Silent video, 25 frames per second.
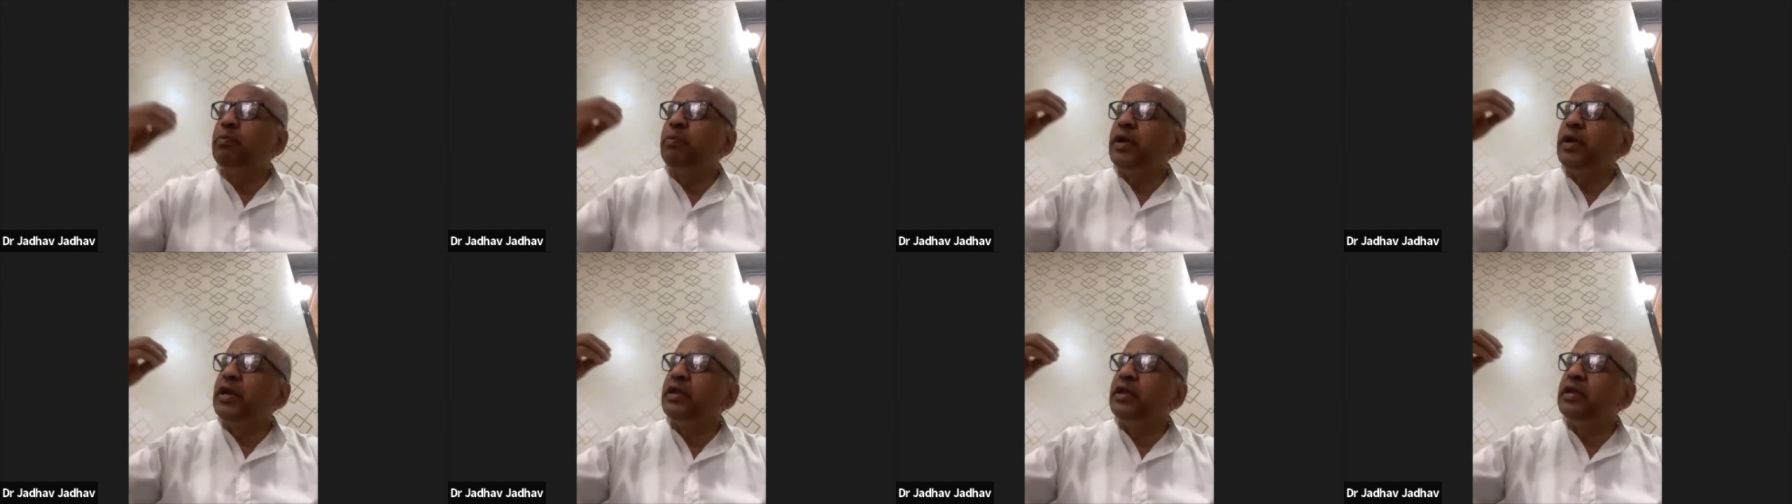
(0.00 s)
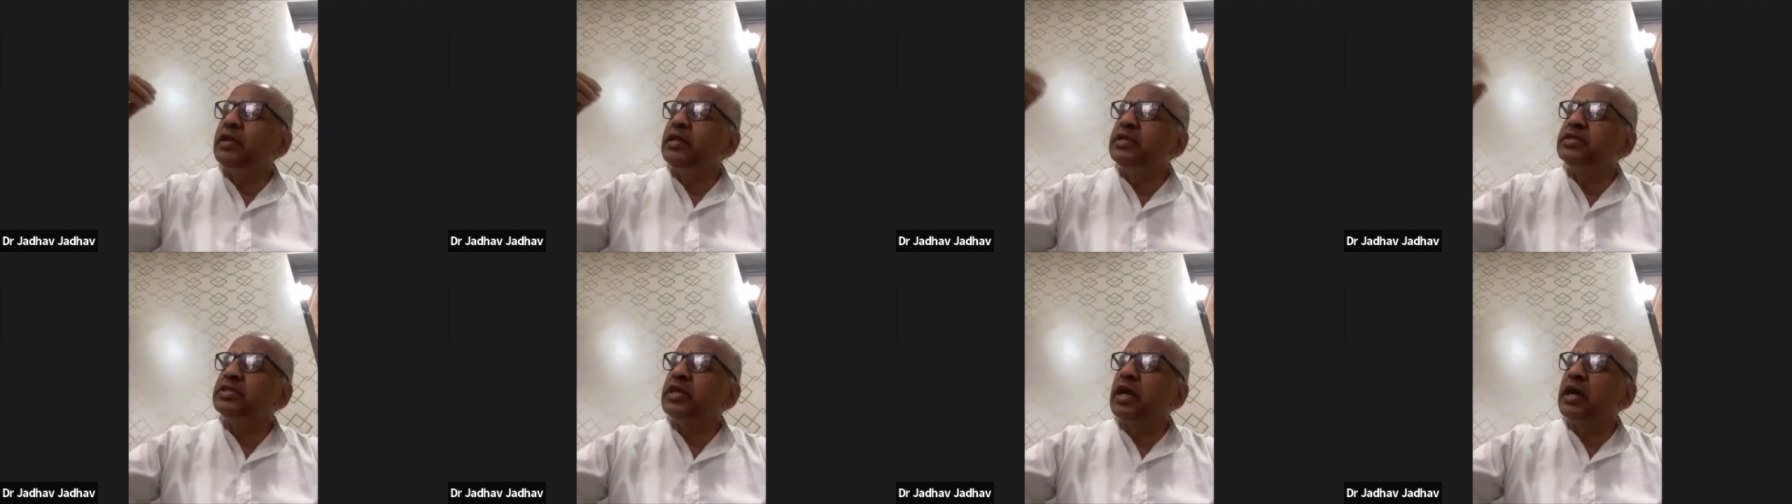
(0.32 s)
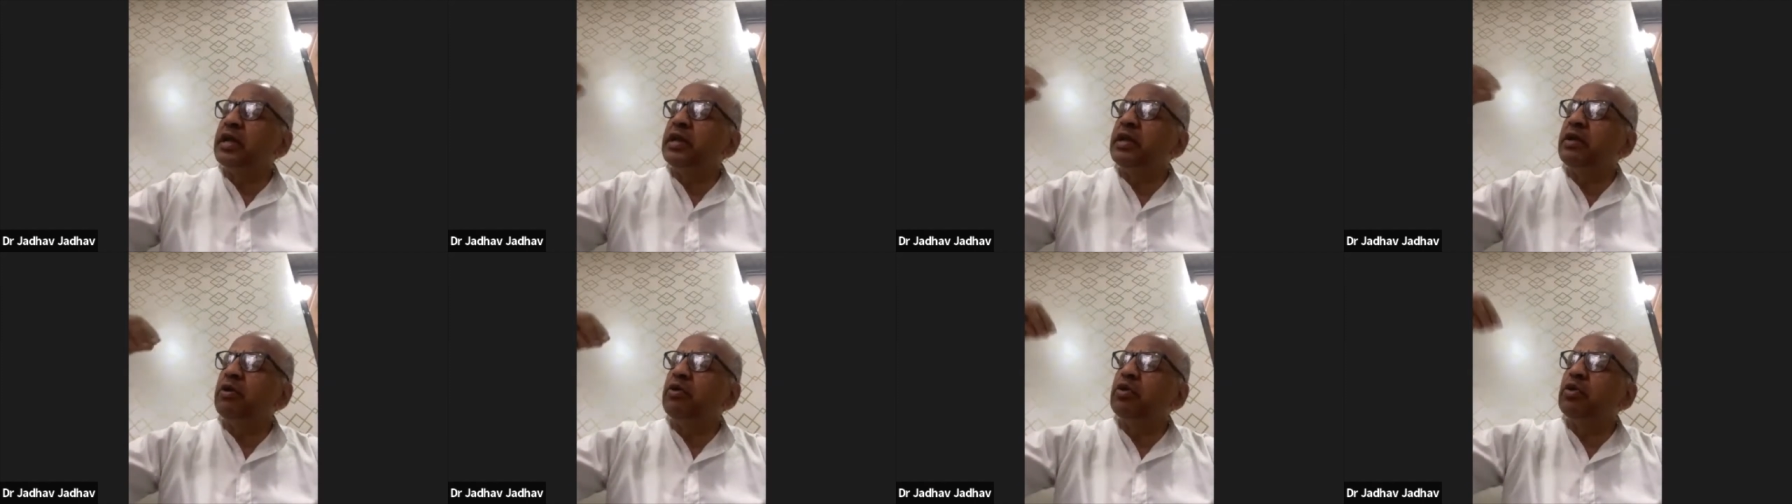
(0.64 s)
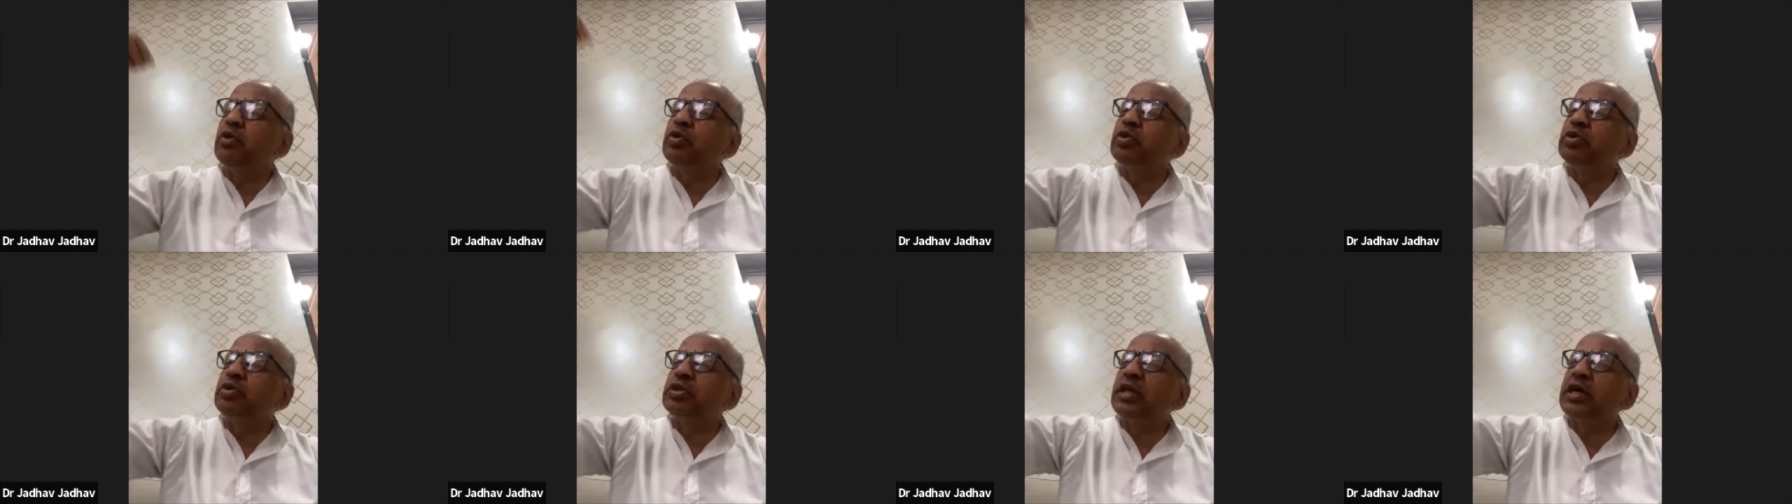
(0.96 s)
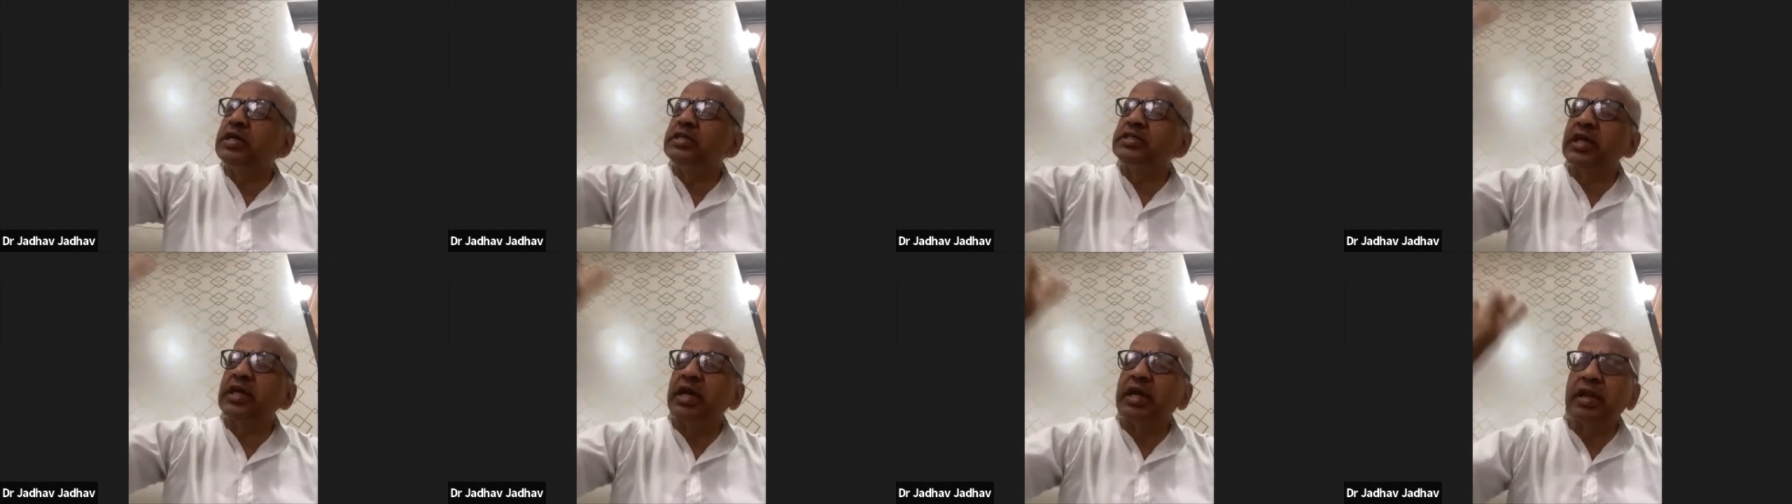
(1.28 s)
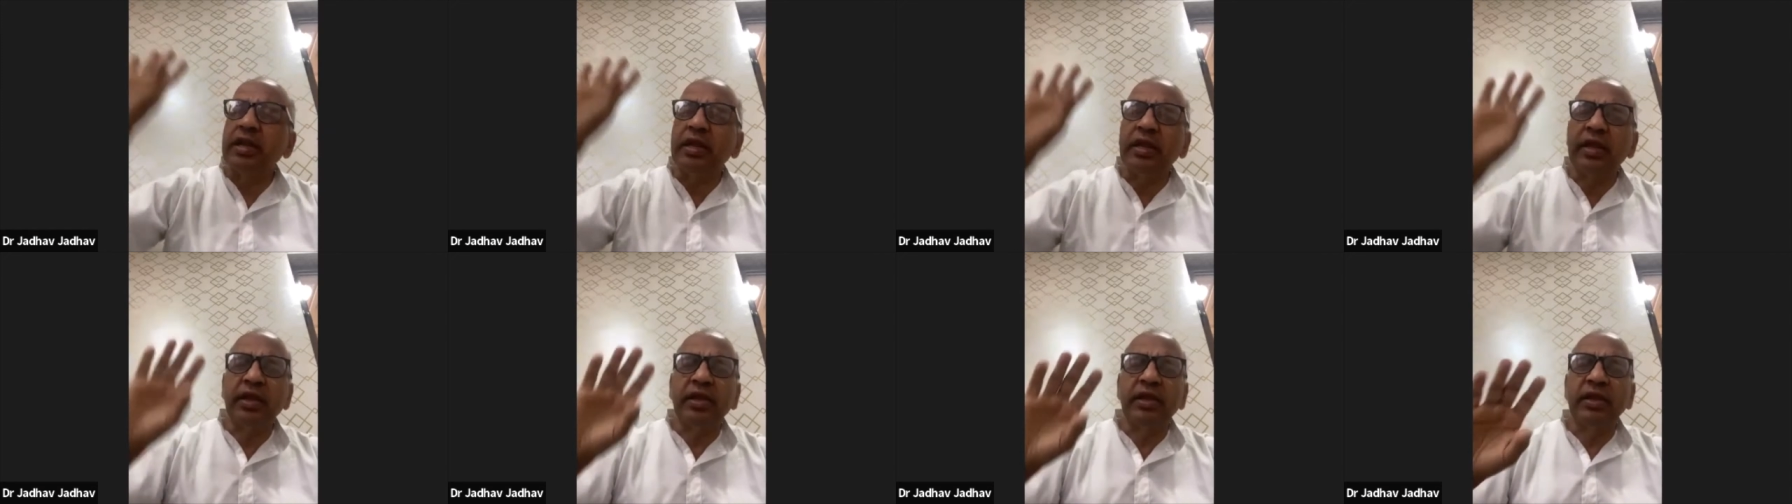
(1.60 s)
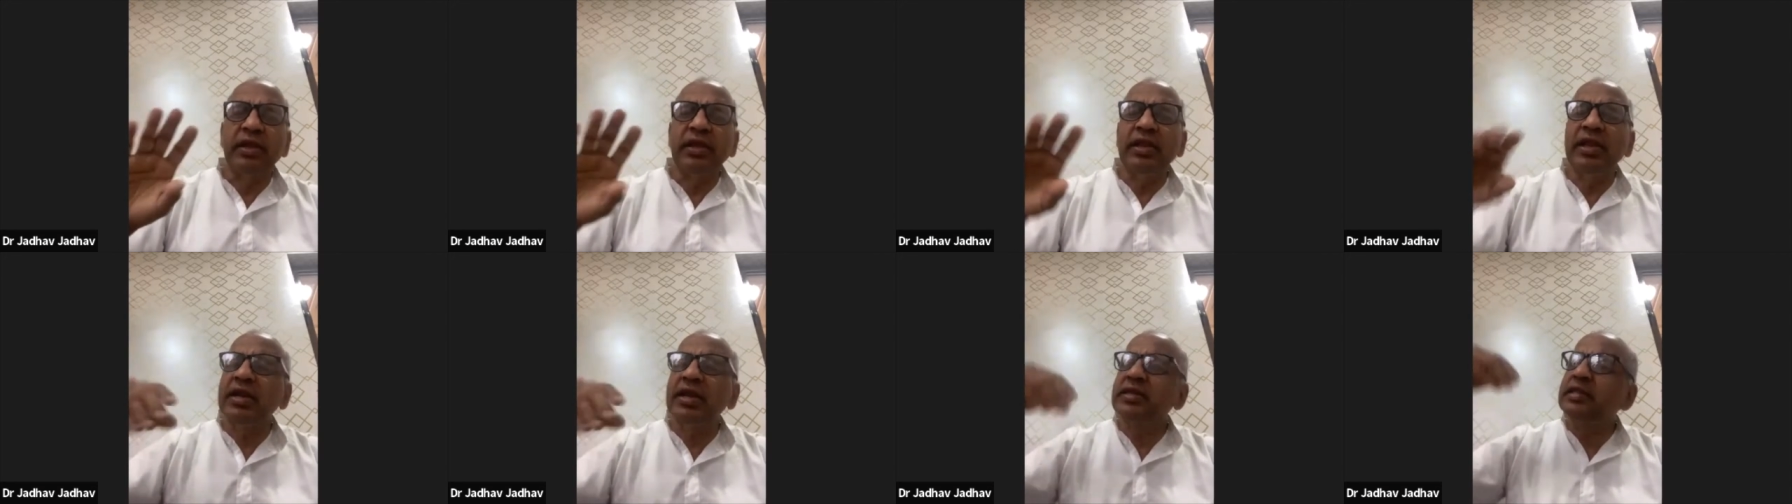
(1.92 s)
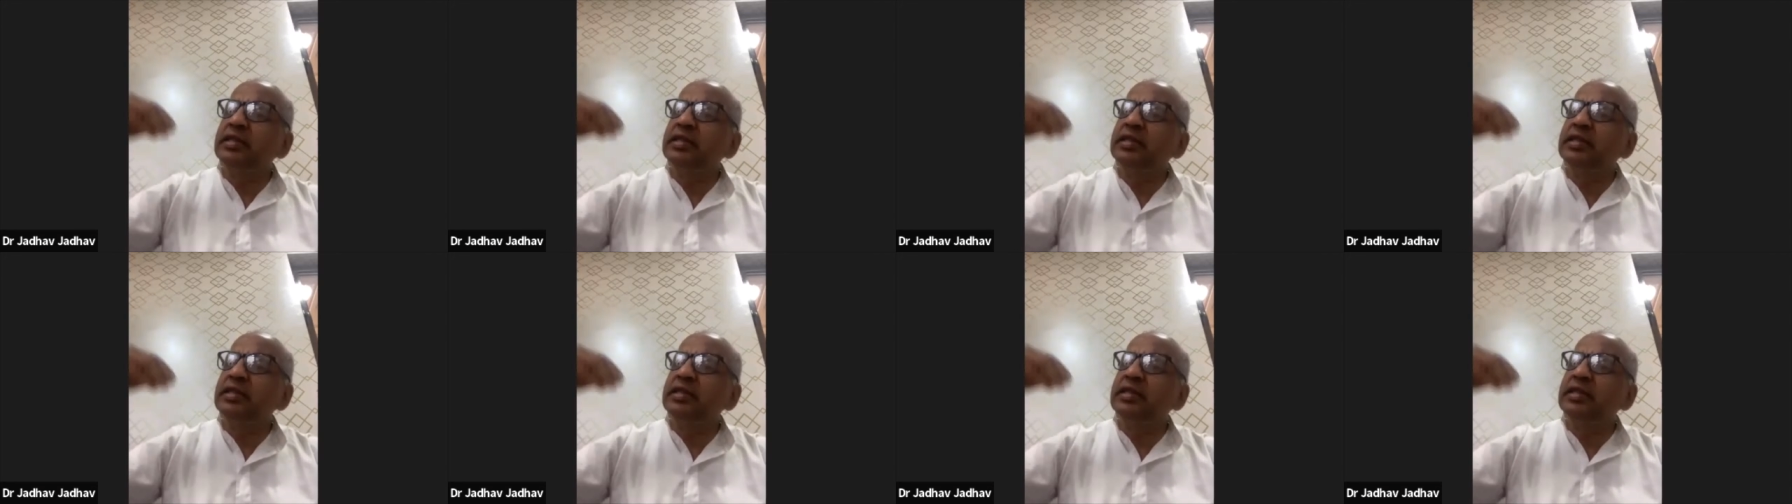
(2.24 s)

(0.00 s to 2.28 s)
pindri jane or kutta jane. Let